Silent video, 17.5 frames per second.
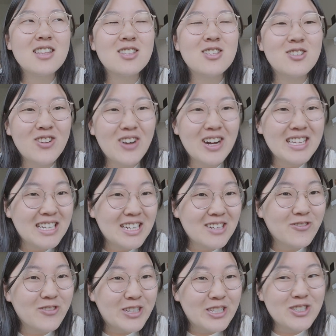do I need
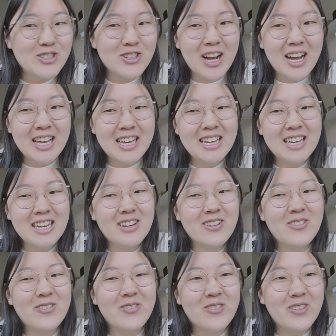to retry
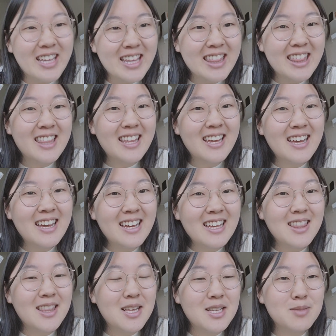it with
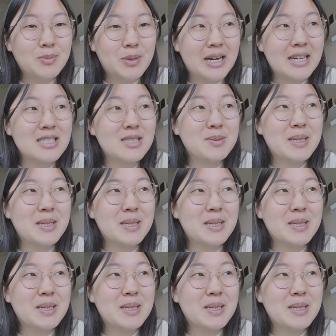these pods?